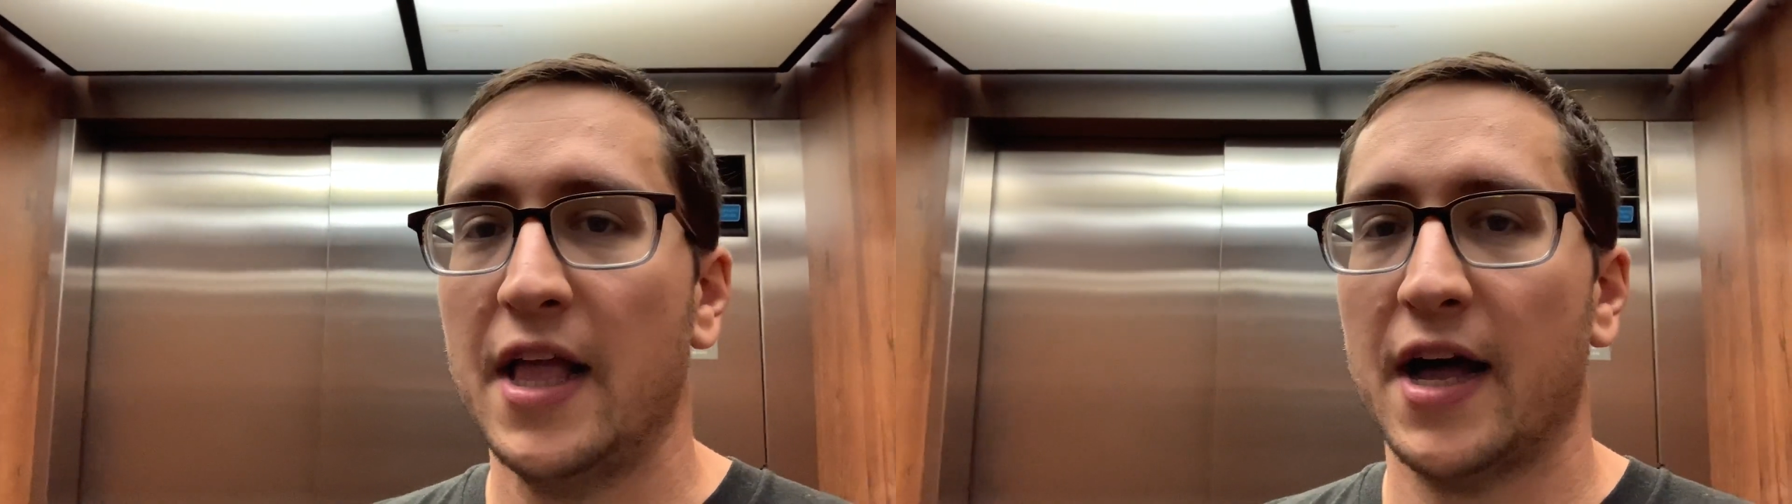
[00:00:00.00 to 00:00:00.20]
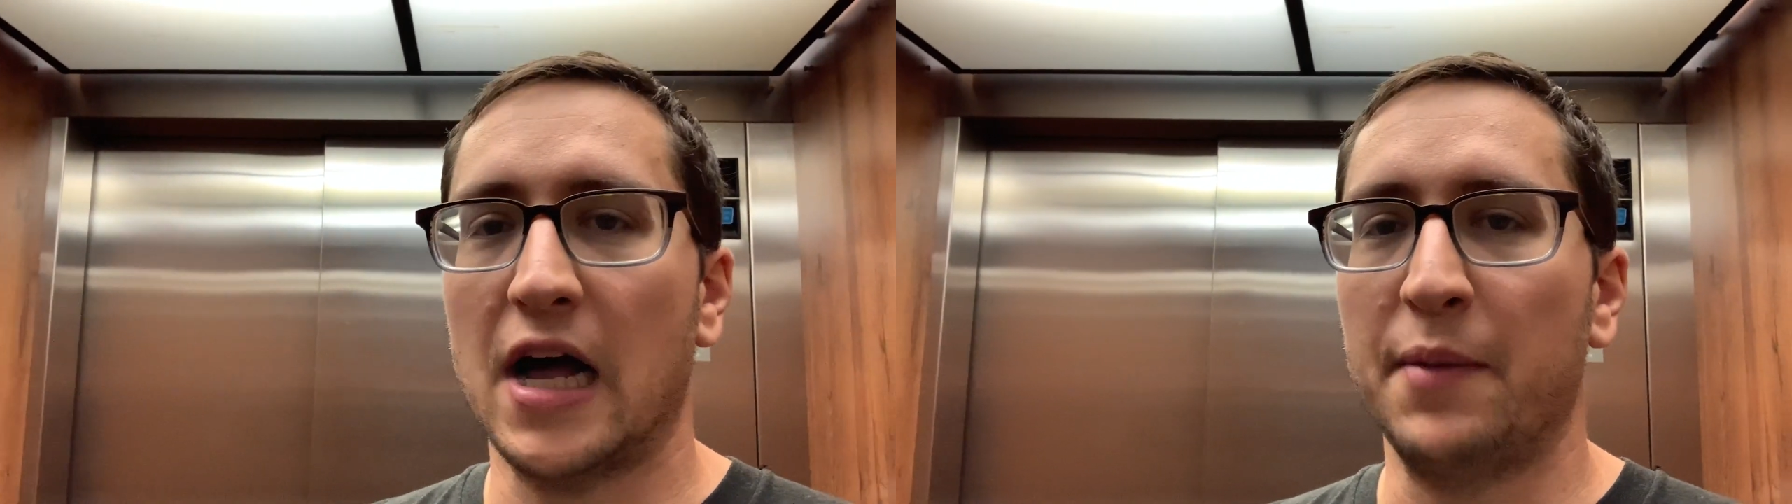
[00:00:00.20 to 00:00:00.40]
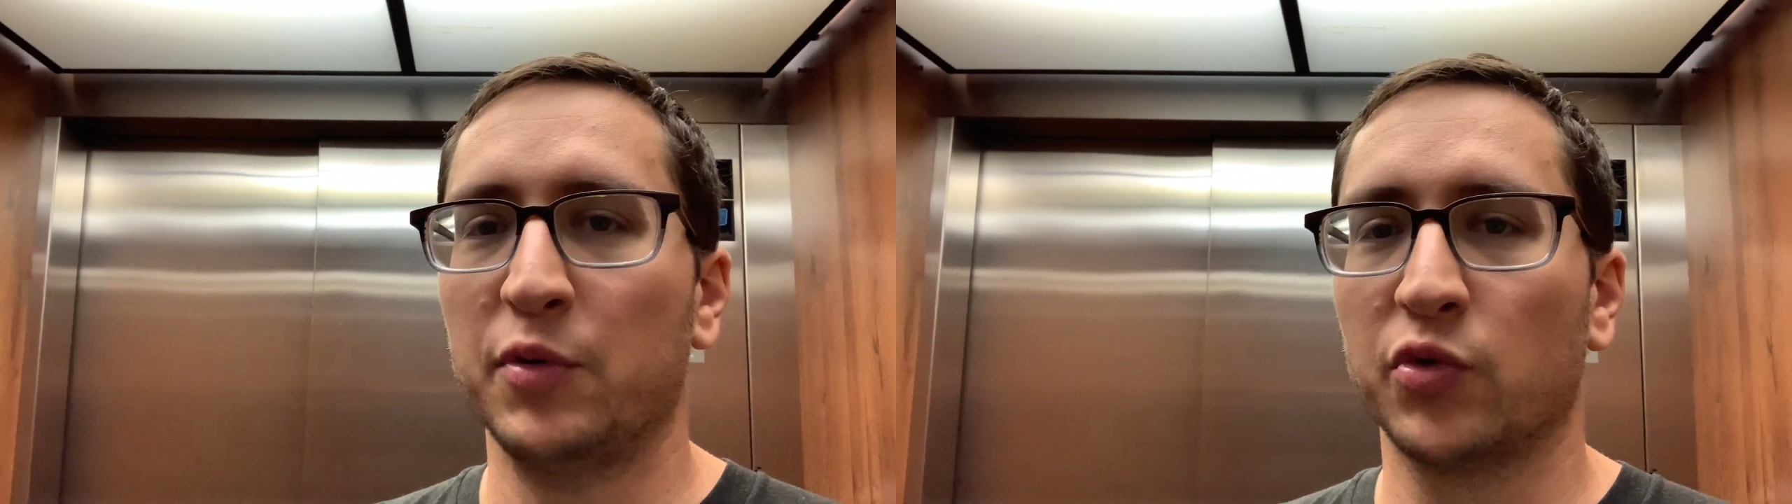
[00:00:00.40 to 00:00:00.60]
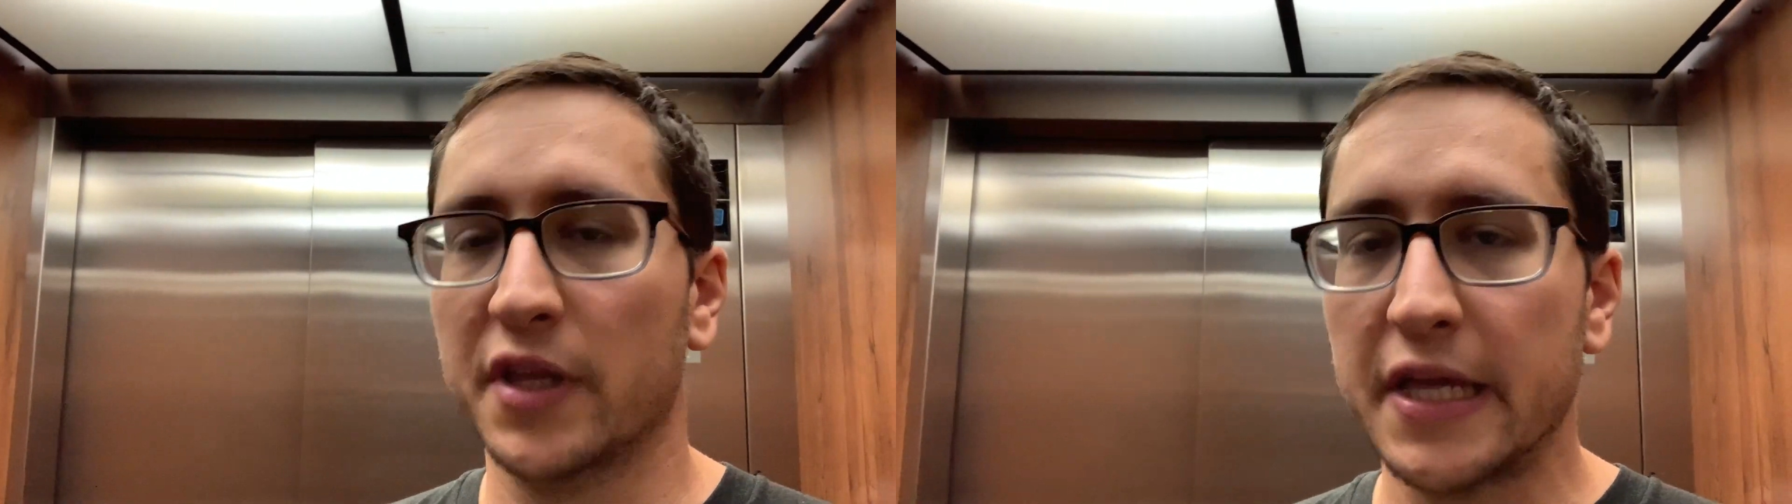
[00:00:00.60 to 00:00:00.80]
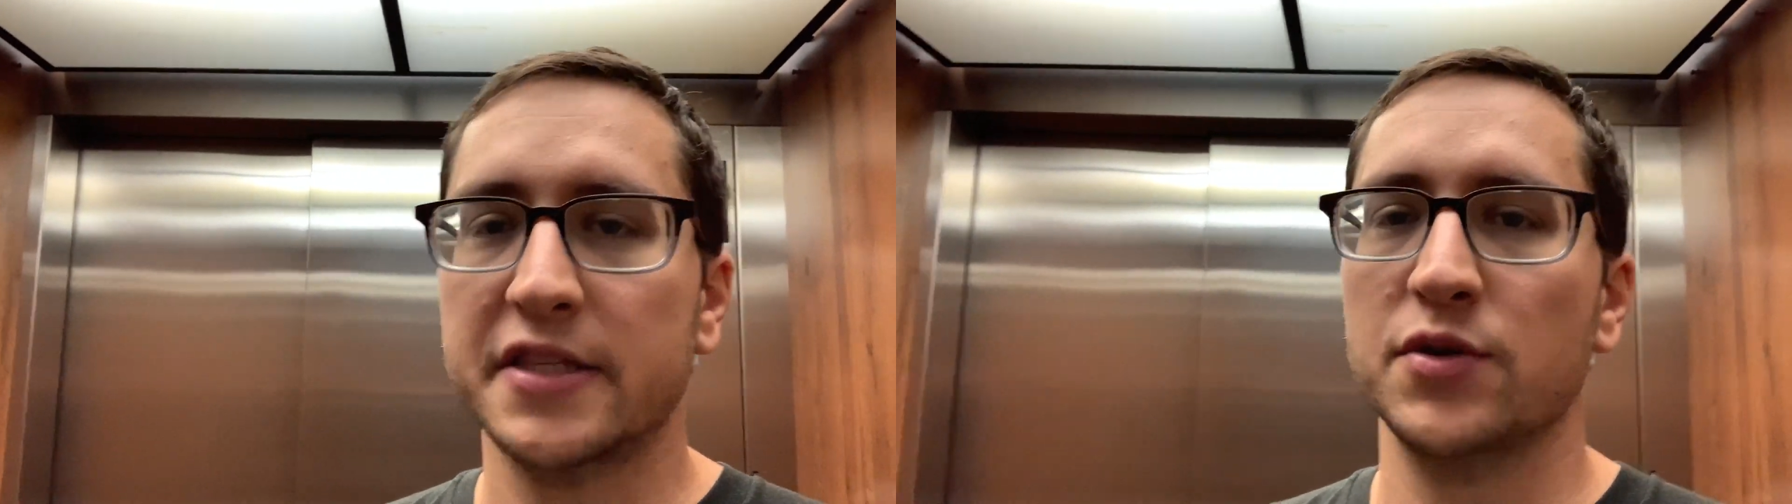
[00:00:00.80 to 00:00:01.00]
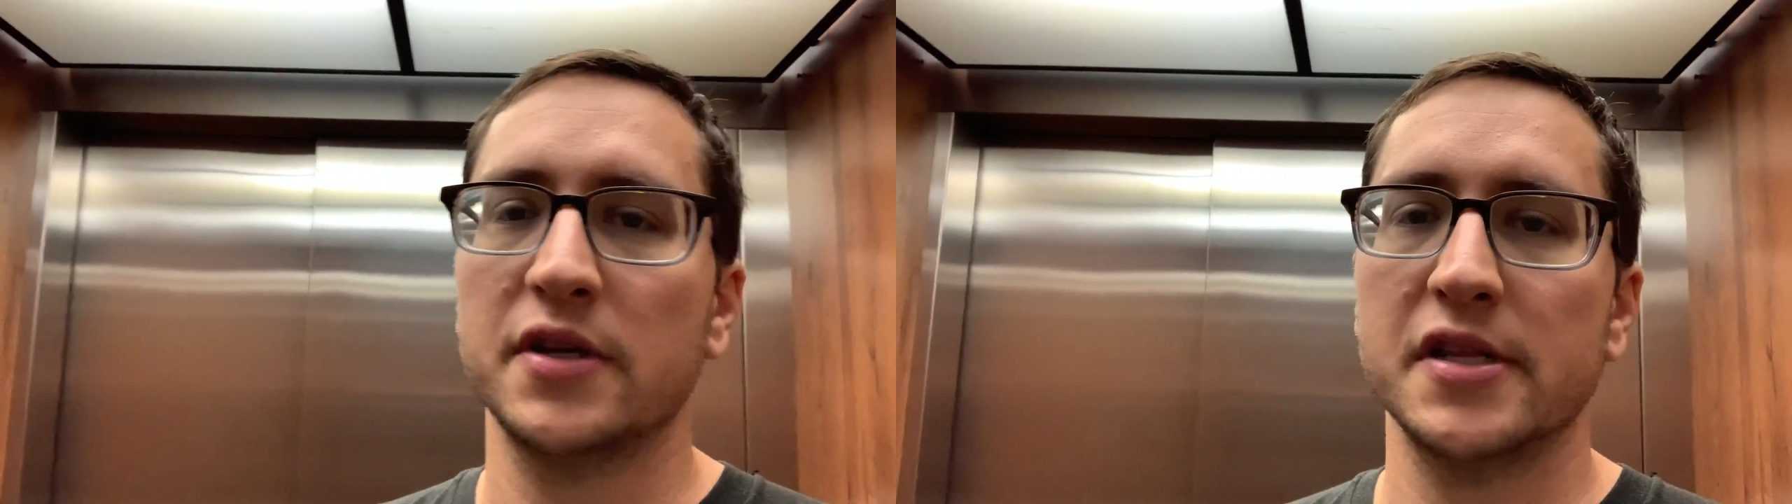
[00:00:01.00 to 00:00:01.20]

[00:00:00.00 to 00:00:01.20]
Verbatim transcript: Um, it really gets you into the